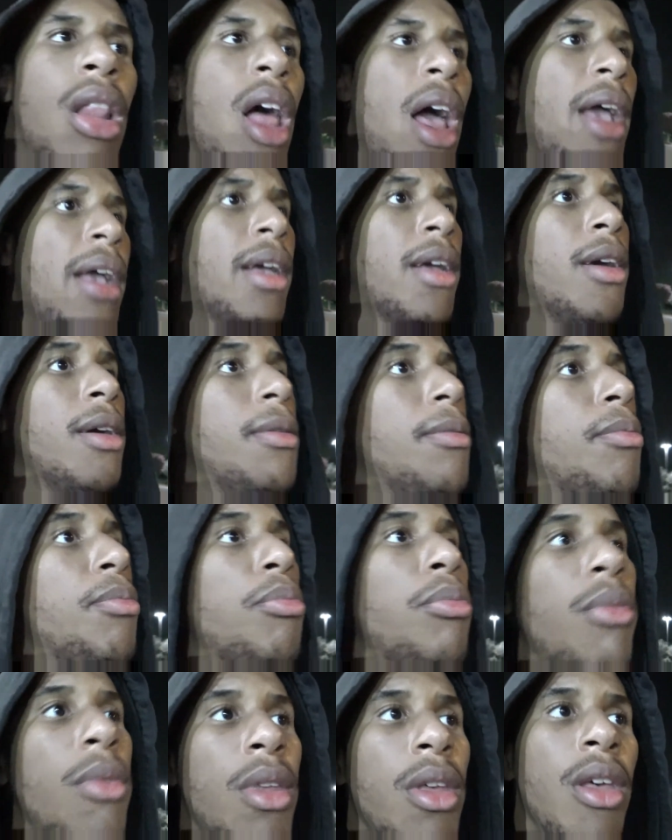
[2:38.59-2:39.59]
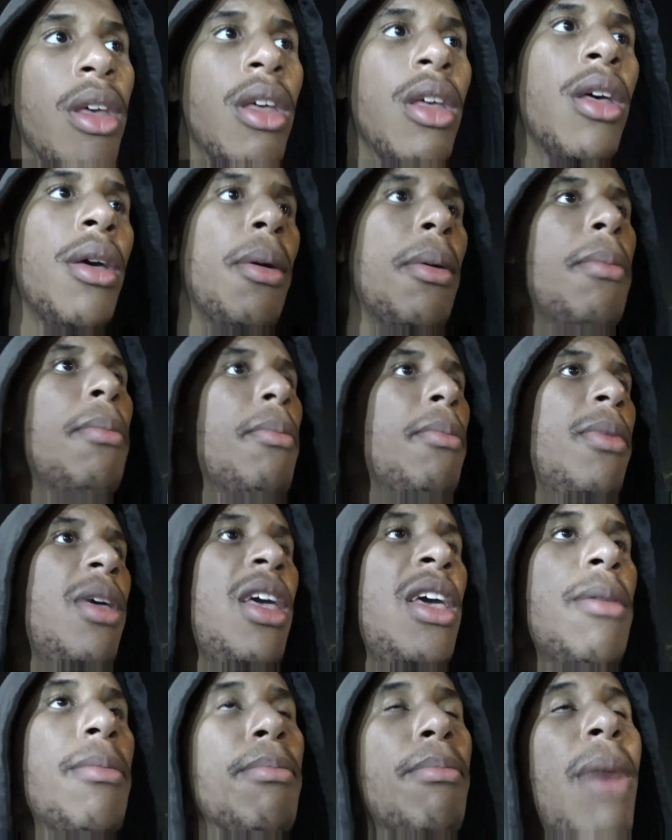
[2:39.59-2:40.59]
Like,
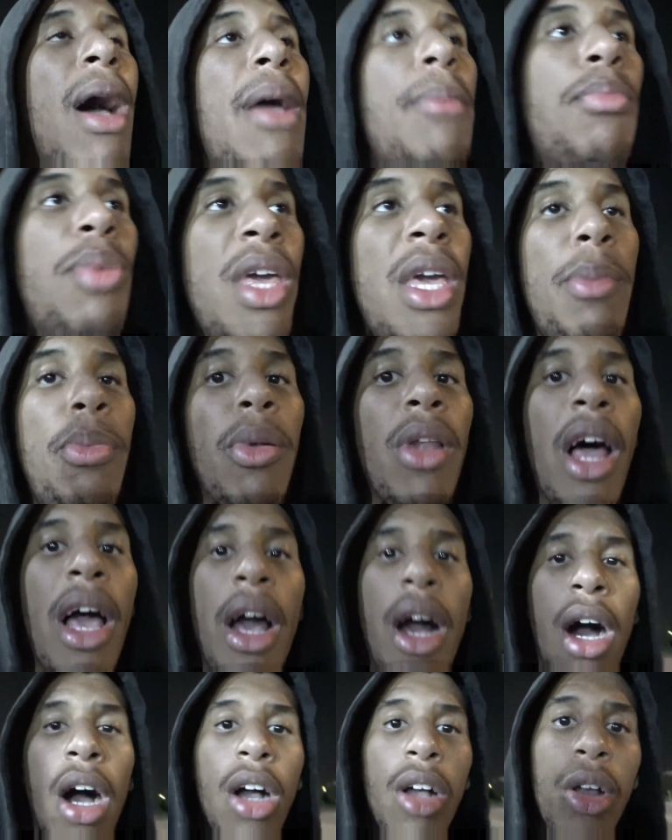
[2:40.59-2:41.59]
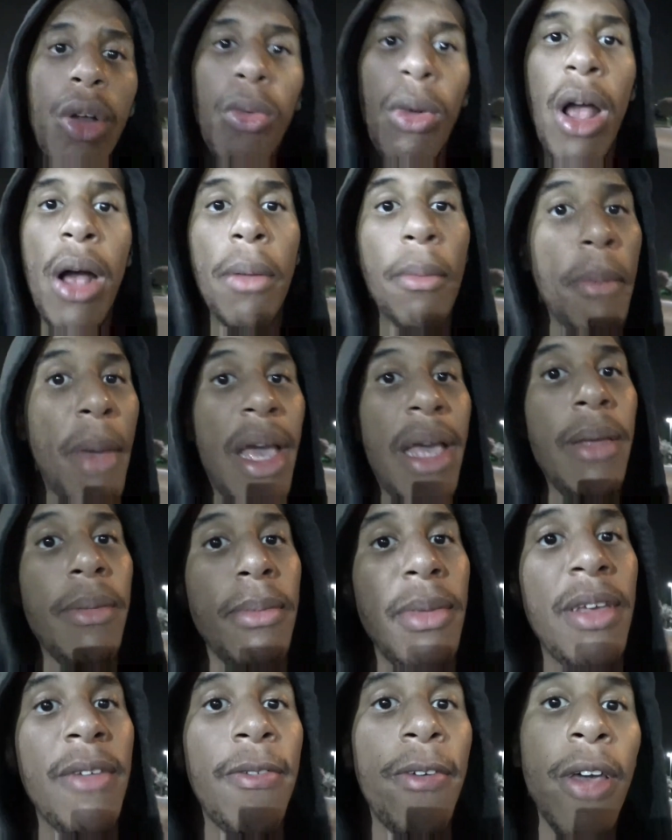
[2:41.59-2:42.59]
my people I hung around made
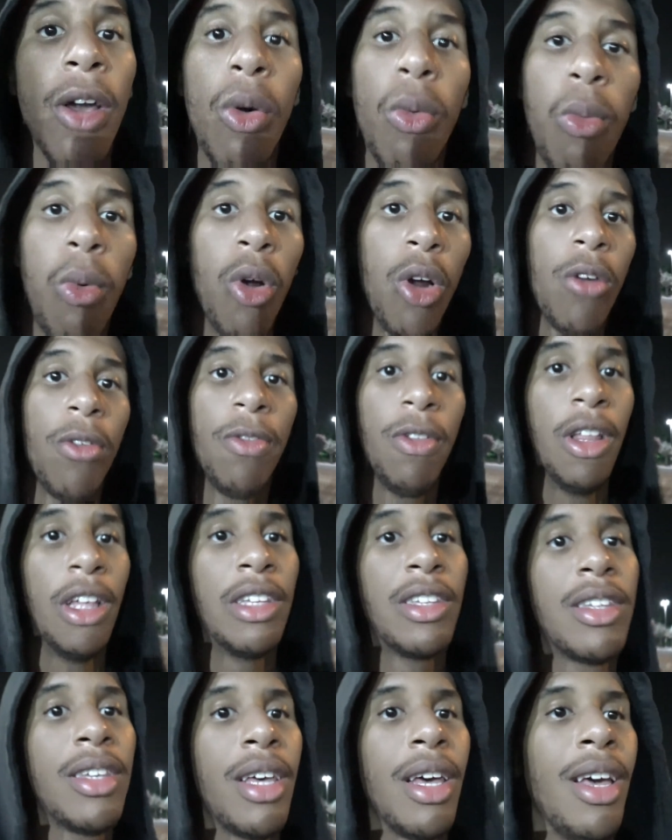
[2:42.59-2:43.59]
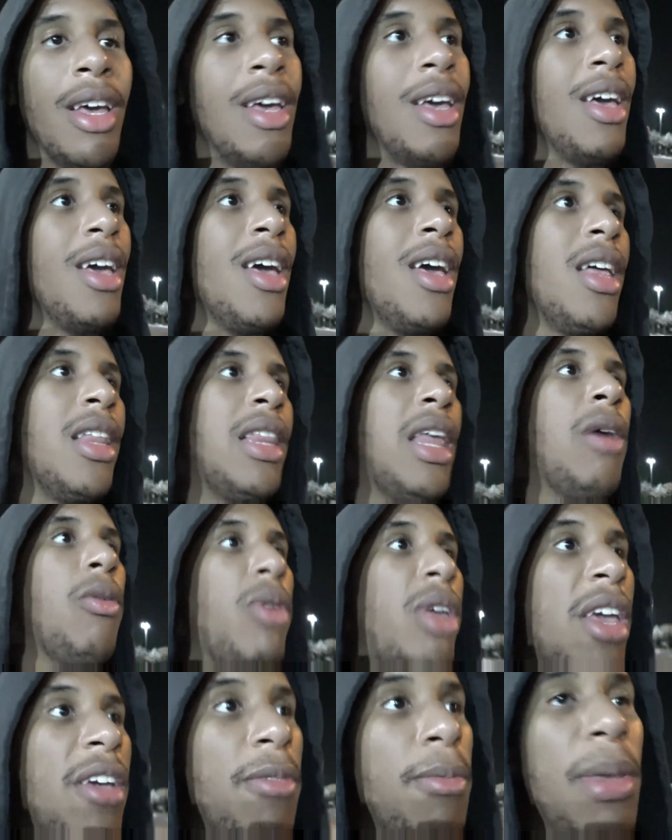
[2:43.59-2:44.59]
me feel worthless. They
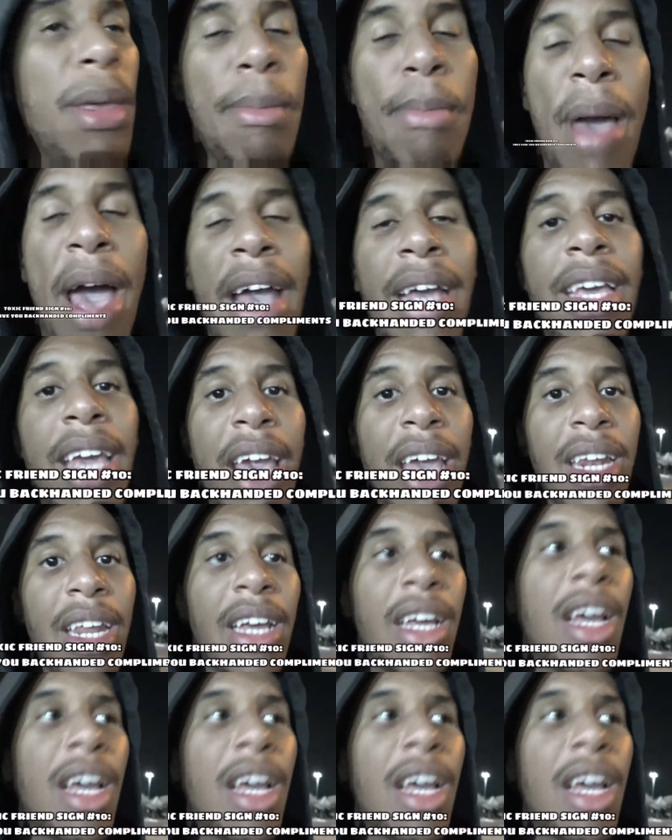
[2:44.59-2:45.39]
would give me backhanded